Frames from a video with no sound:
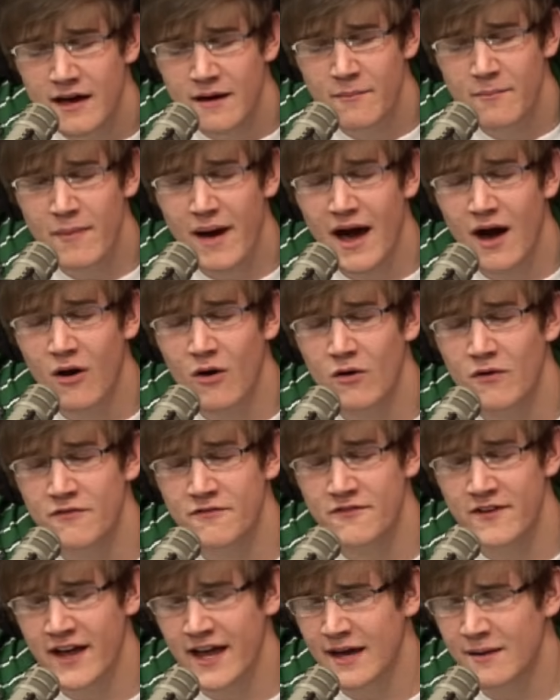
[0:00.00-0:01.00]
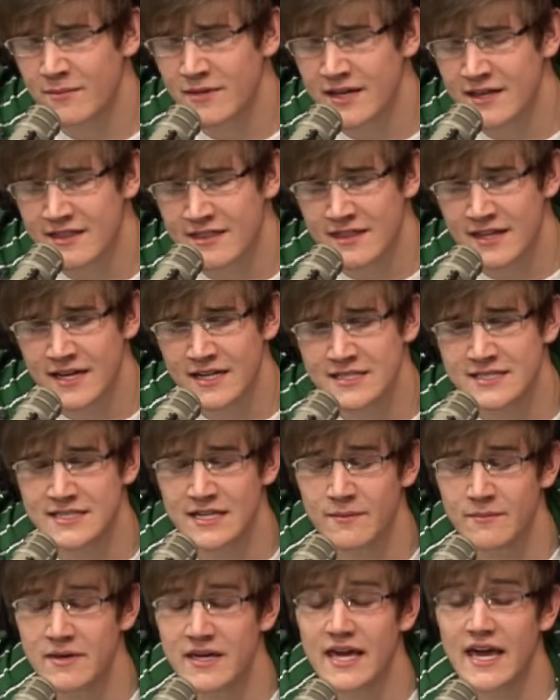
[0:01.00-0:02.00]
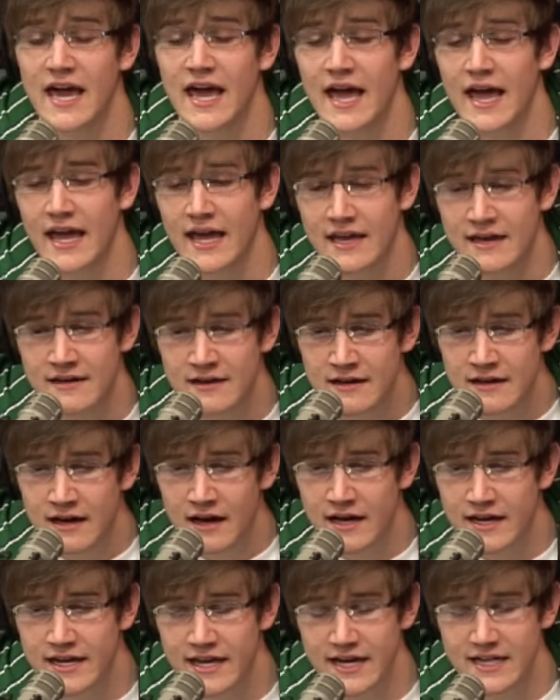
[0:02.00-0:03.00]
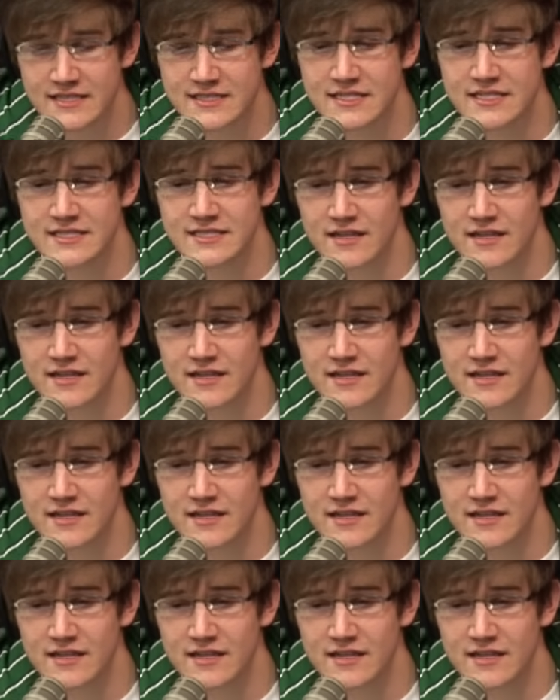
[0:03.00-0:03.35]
my whole family thinks I'm gay. I guess